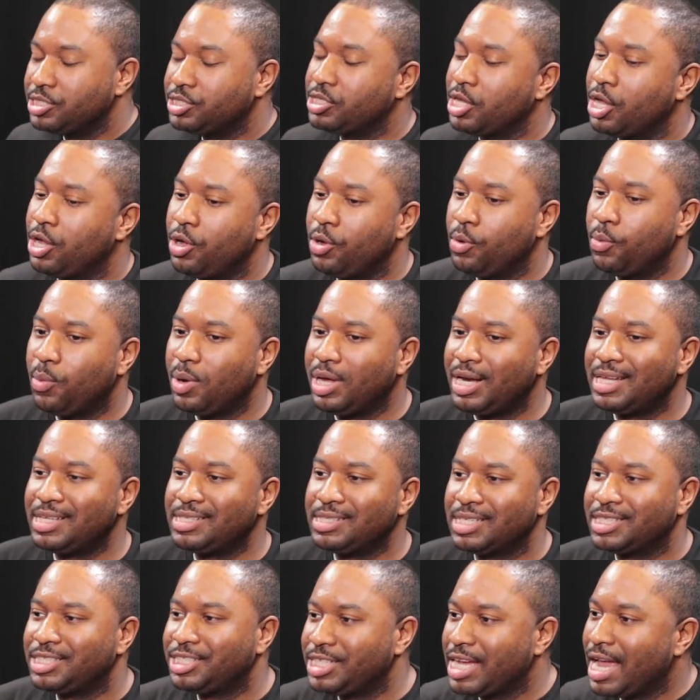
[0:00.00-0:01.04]
So what
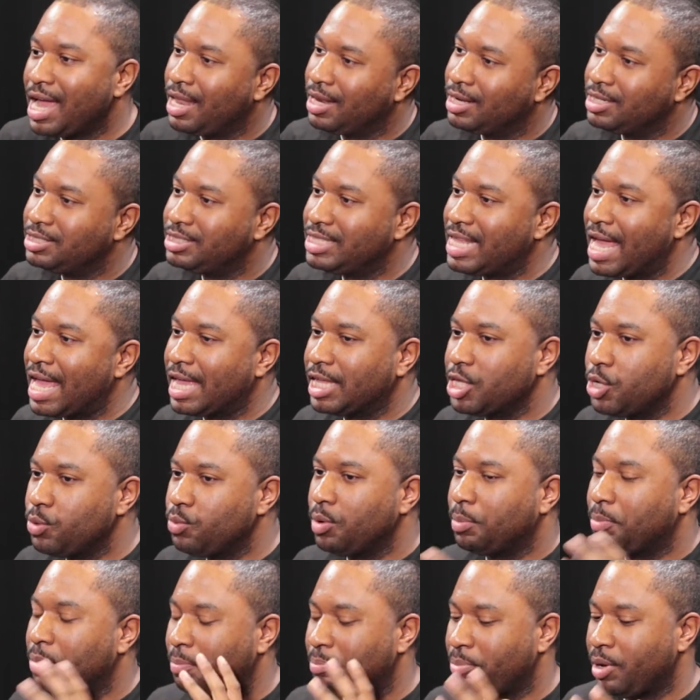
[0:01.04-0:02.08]
is a challenge that you
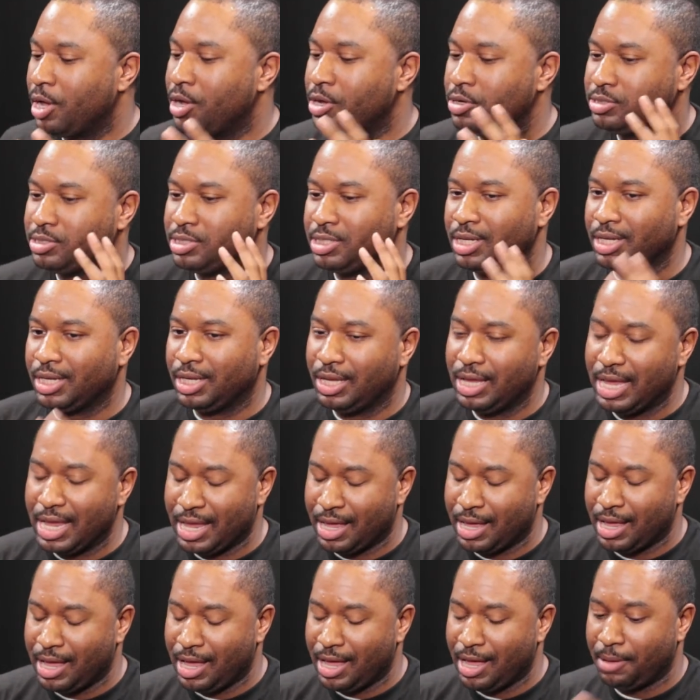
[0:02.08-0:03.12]
would propose to
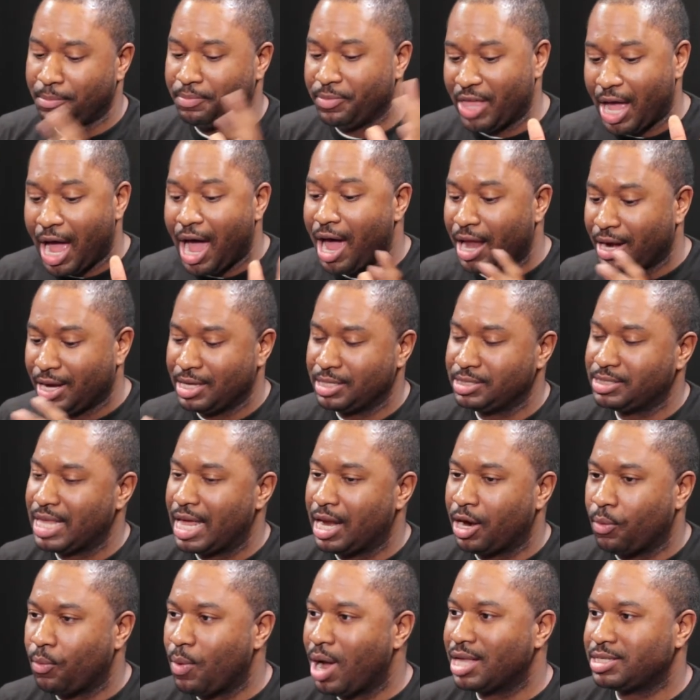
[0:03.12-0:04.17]
the audience
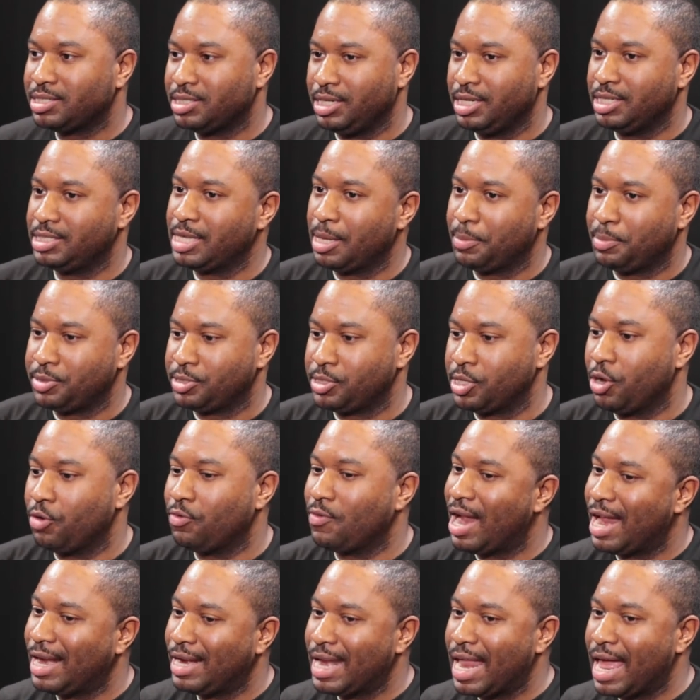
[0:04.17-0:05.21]
that are watching this episode
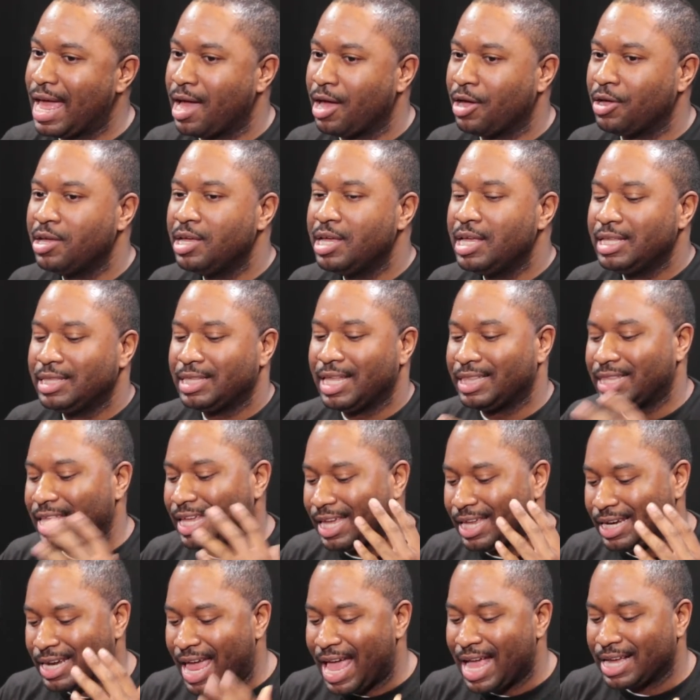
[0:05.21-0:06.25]
right now that they
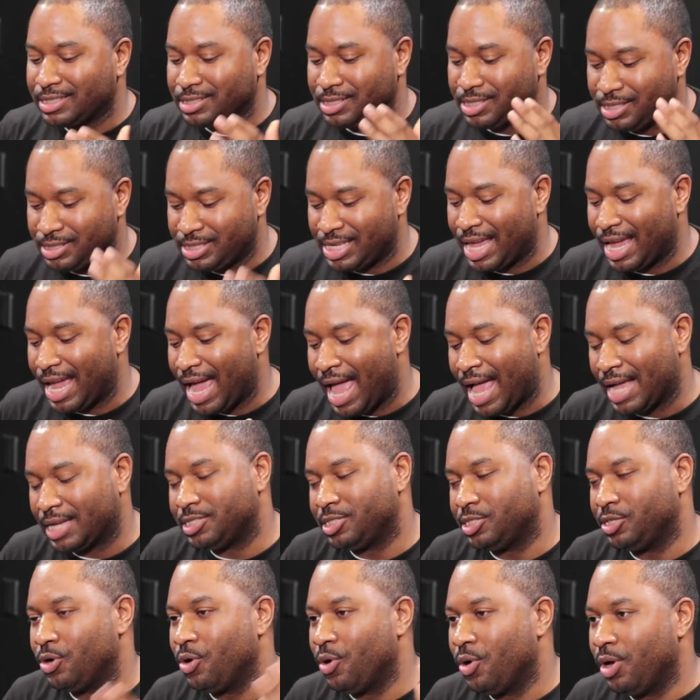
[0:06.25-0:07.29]
can actually take
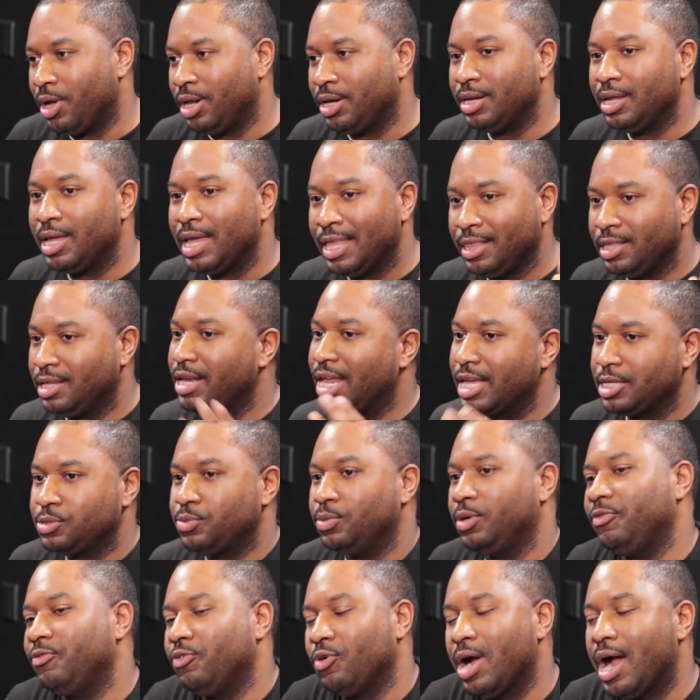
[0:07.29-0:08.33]
action on in the next
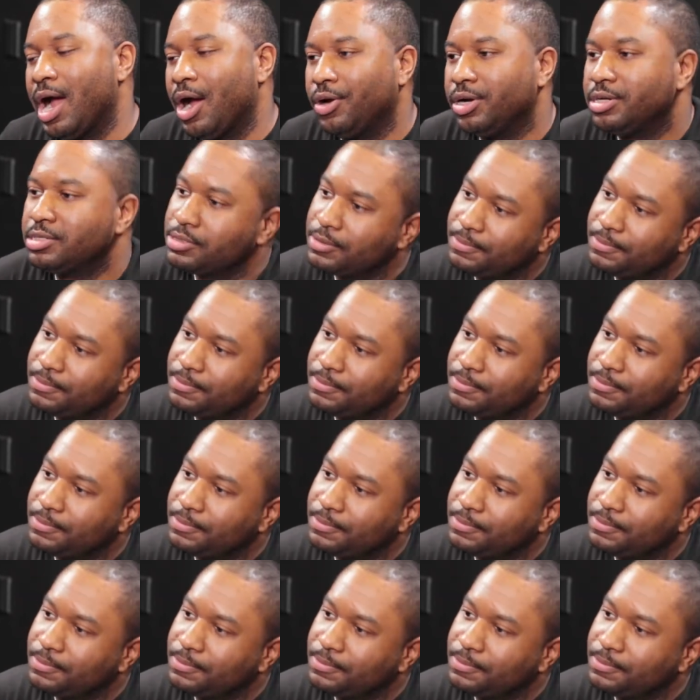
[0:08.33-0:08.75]
24 hours?